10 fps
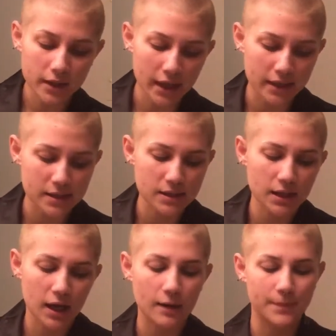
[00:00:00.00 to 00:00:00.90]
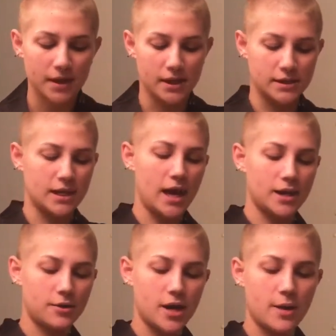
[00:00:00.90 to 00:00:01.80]
Next up is
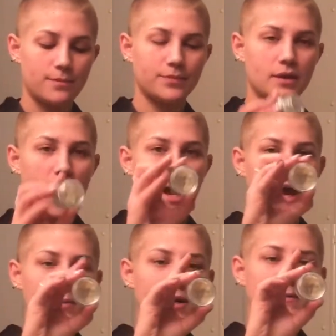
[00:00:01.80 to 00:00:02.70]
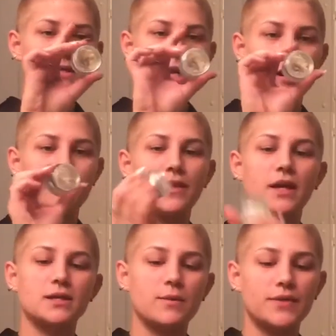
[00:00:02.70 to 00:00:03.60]
eye cream. I'm almost out of
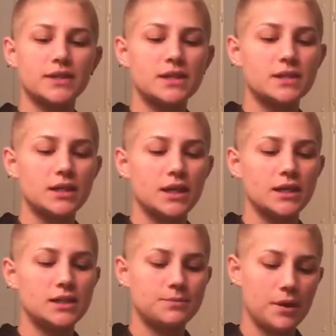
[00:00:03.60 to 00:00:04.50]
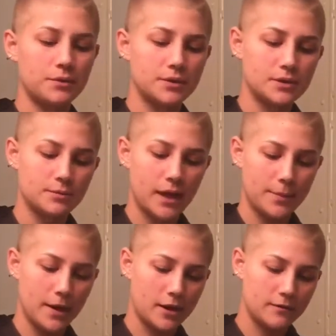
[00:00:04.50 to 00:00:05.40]
this, but this is the It's Potent by
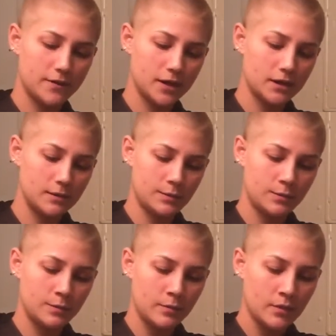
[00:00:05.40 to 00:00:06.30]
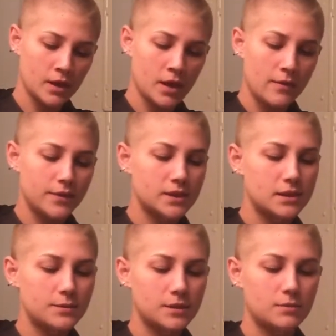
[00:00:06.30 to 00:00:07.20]
Benefit. This
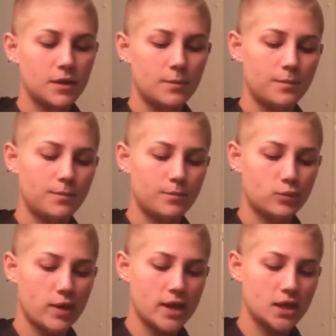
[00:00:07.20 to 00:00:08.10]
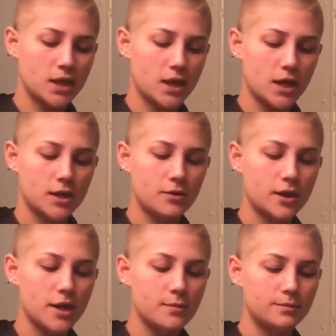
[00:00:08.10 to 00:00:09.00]
is supposed to be a brightening eye
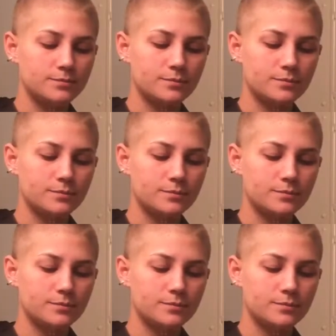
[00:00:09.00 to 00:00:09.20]
cream.